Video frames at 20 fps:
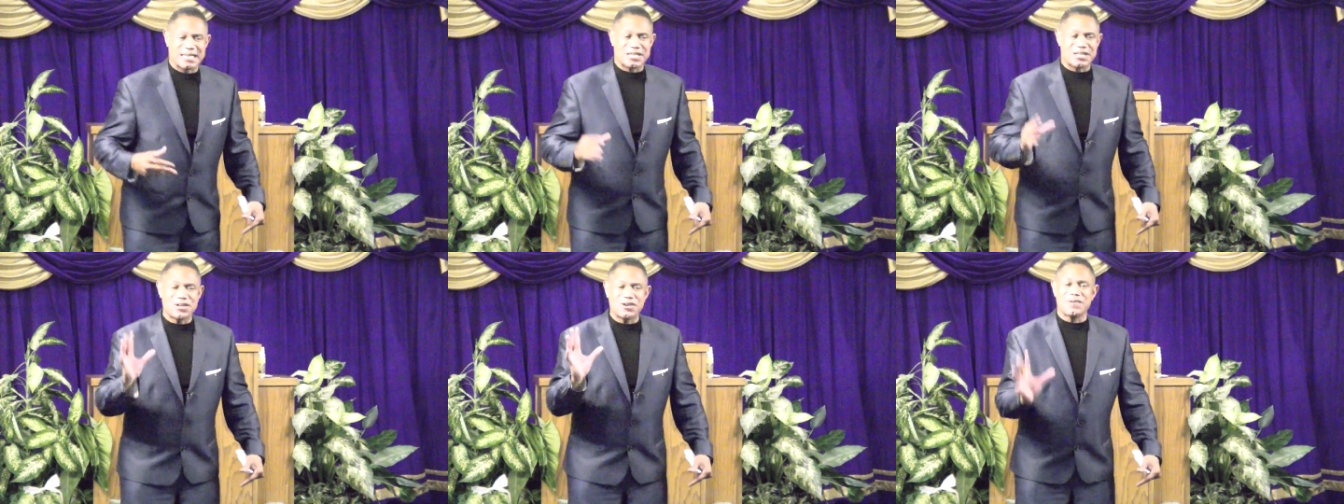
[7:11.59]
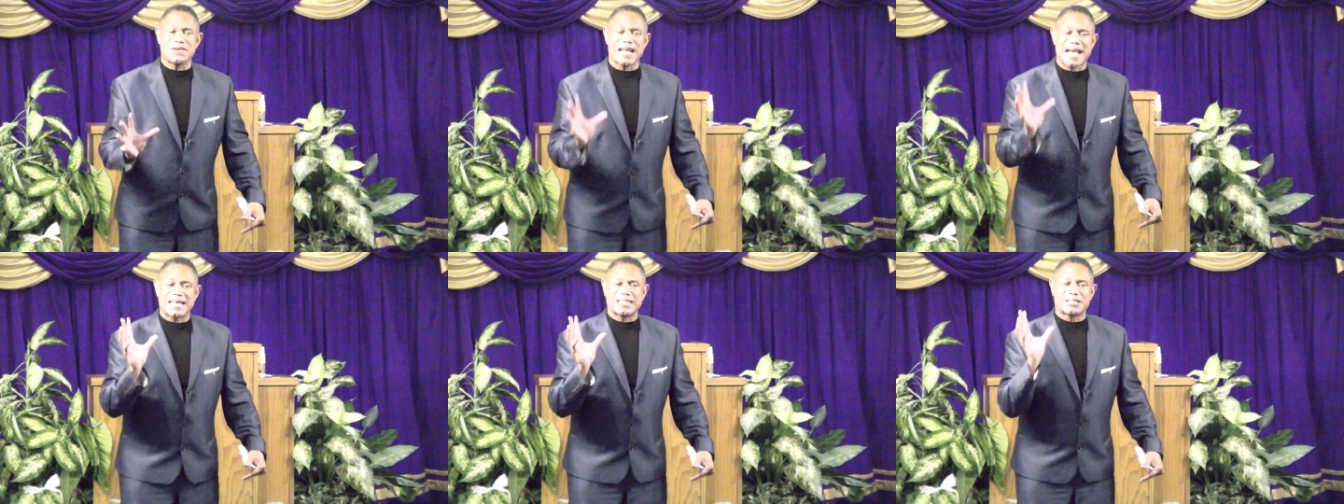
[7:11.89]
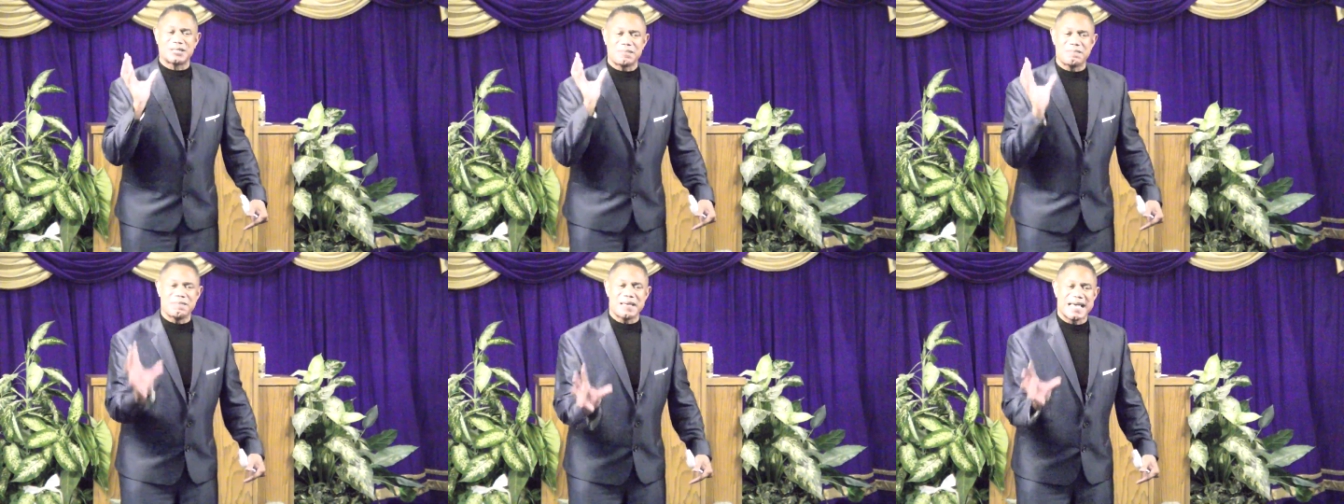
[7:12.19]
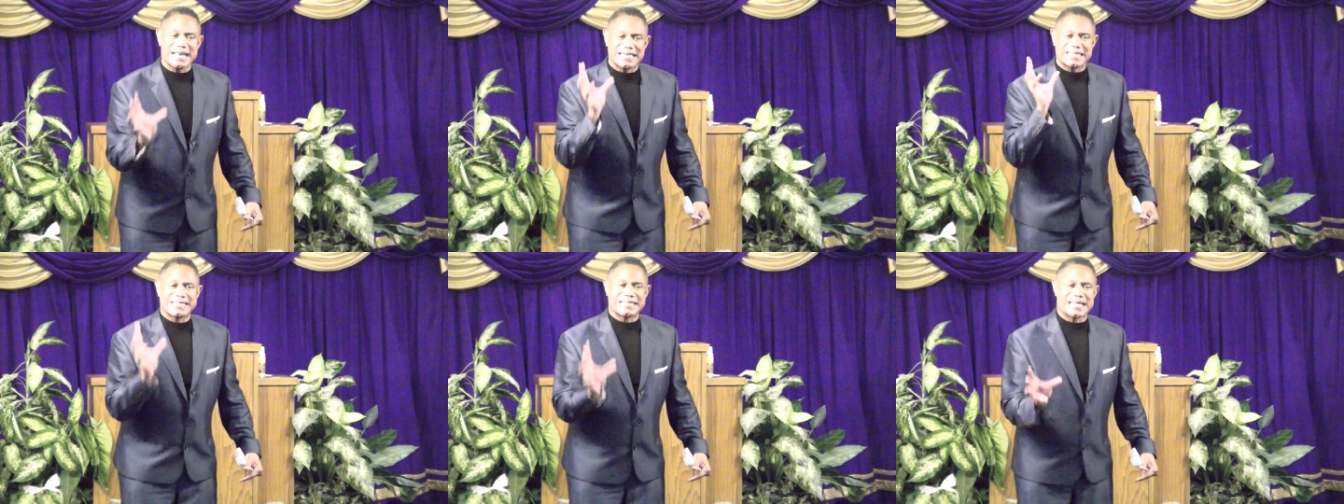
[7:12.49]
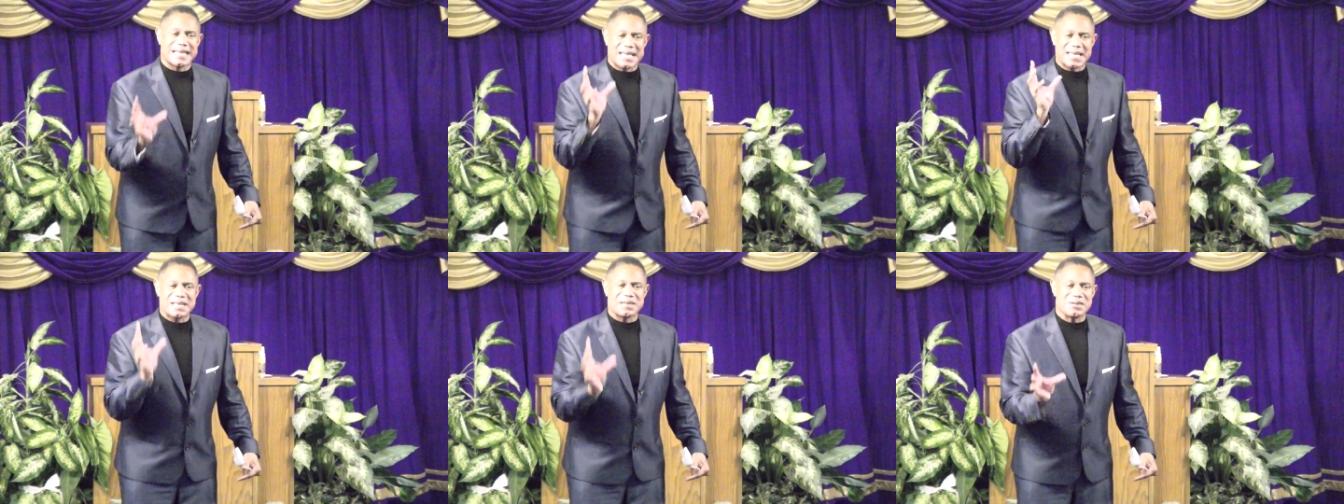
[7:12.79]
and you got to
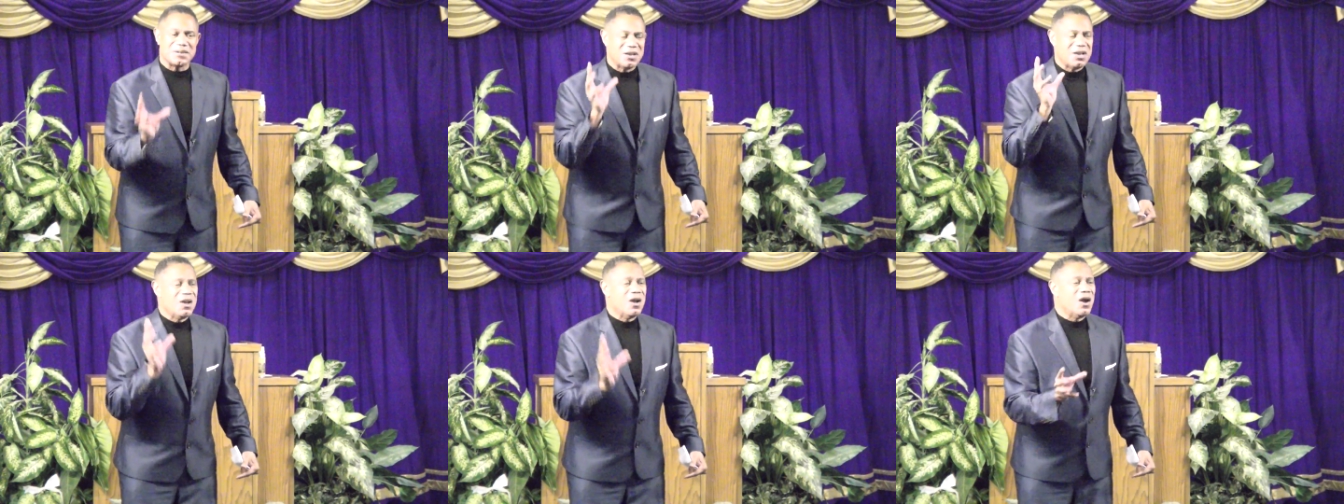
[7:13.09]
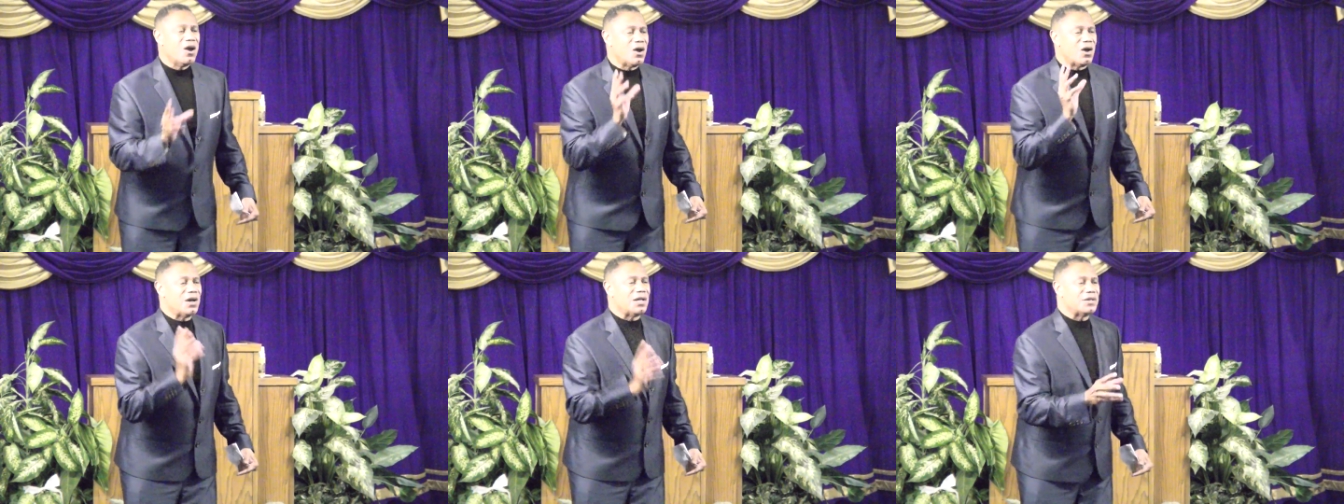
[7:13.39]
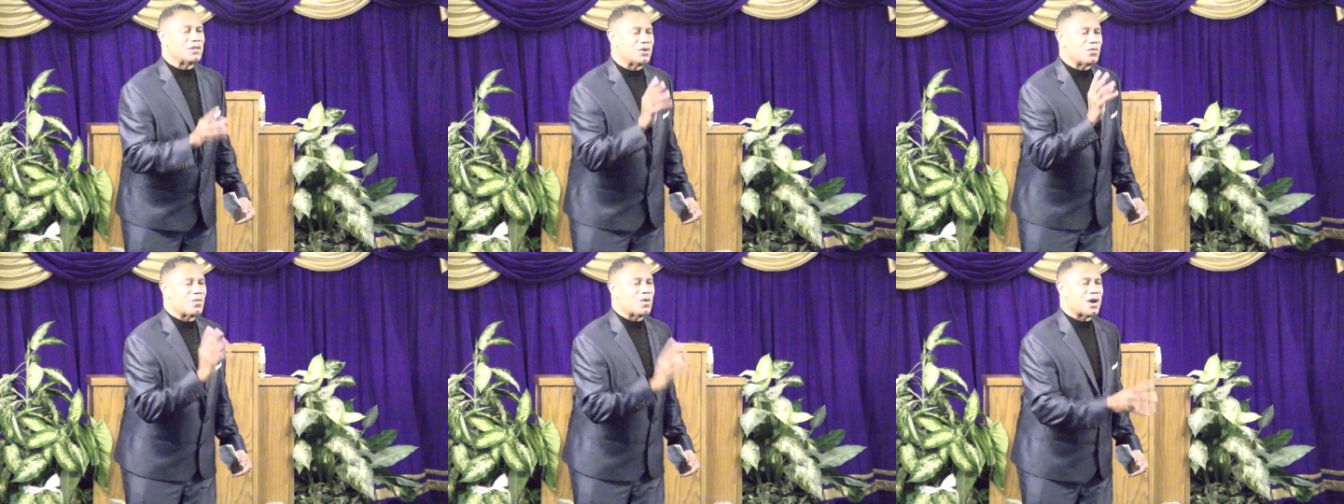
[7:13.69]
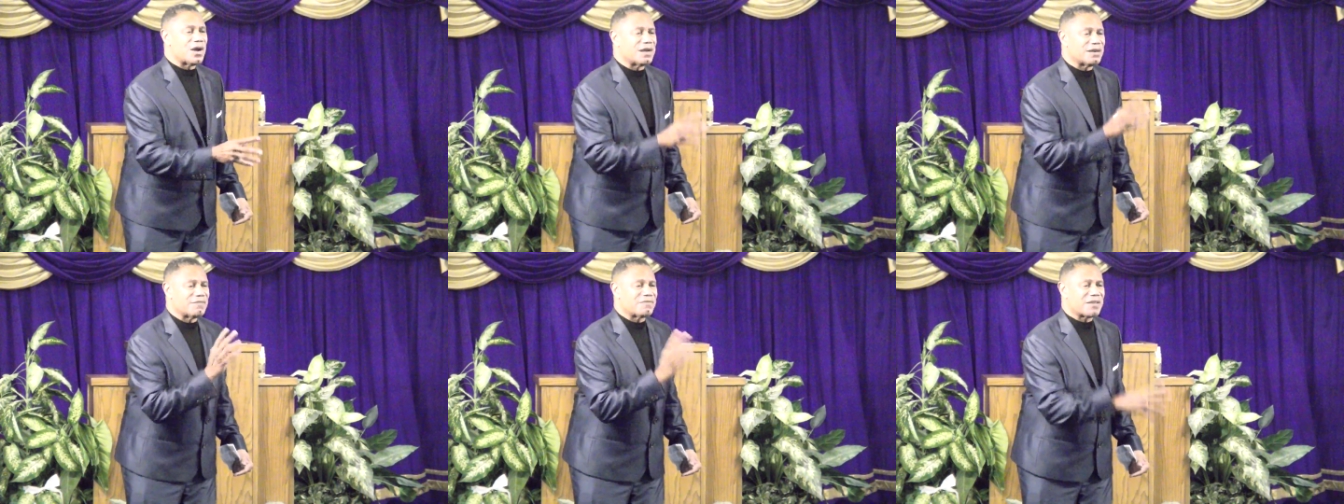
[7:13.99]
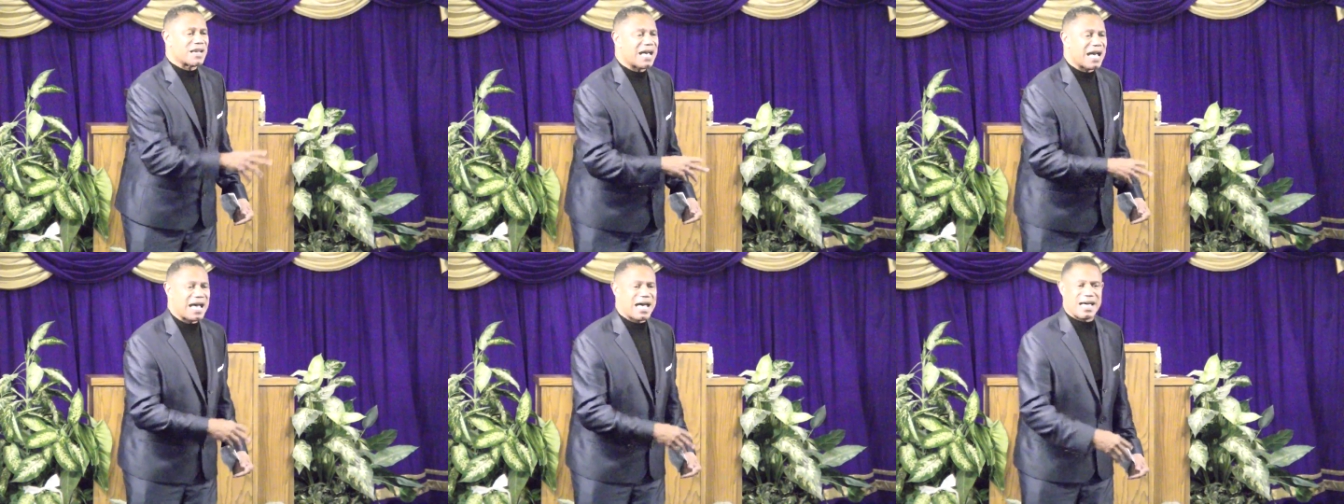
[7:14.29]
meditate on the word
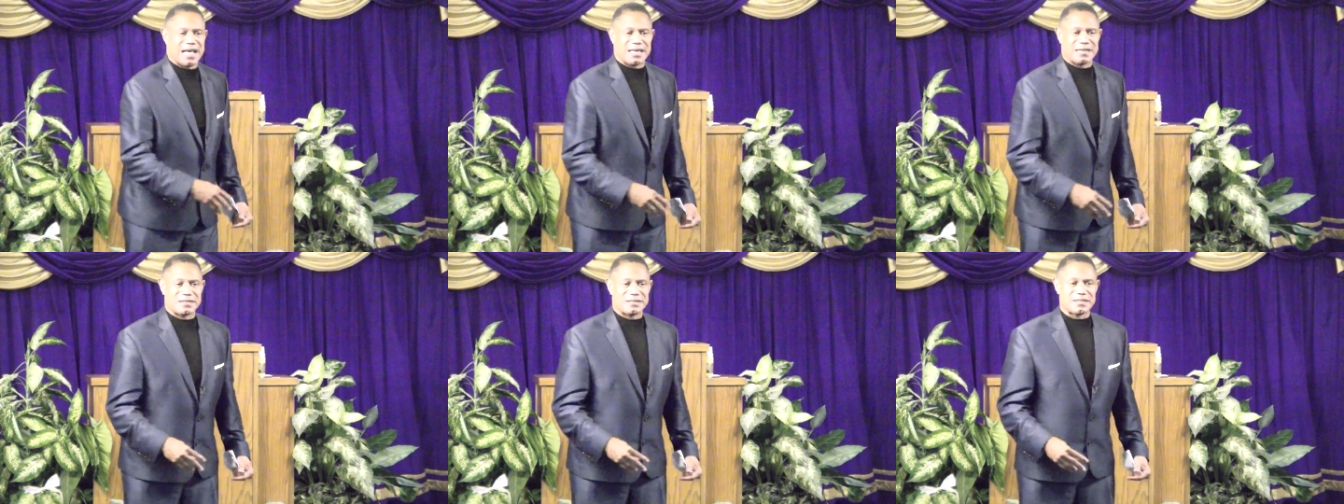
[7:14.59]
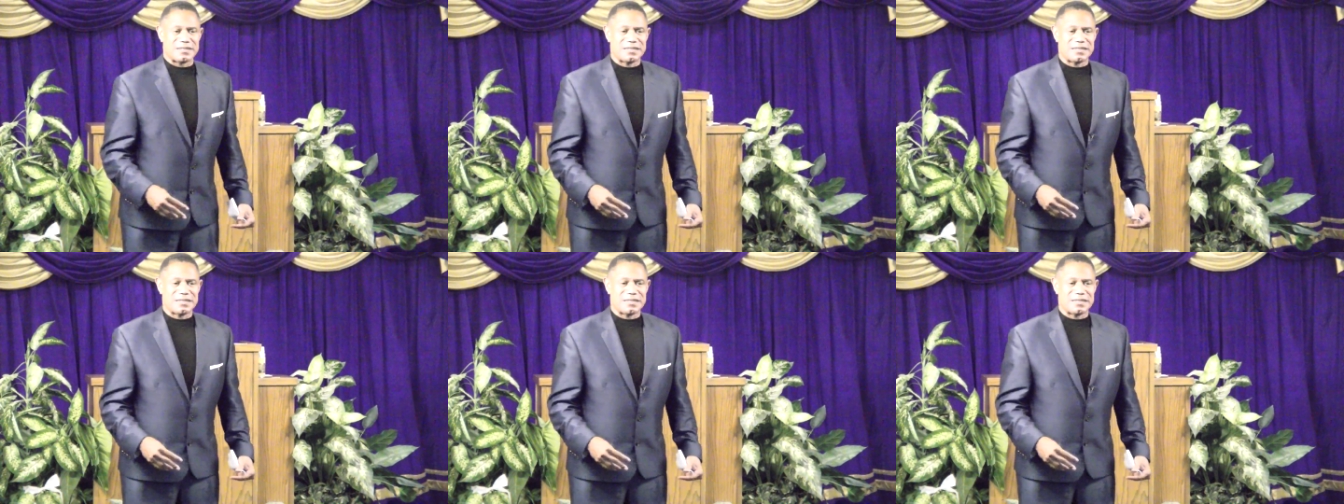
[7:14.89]
of God.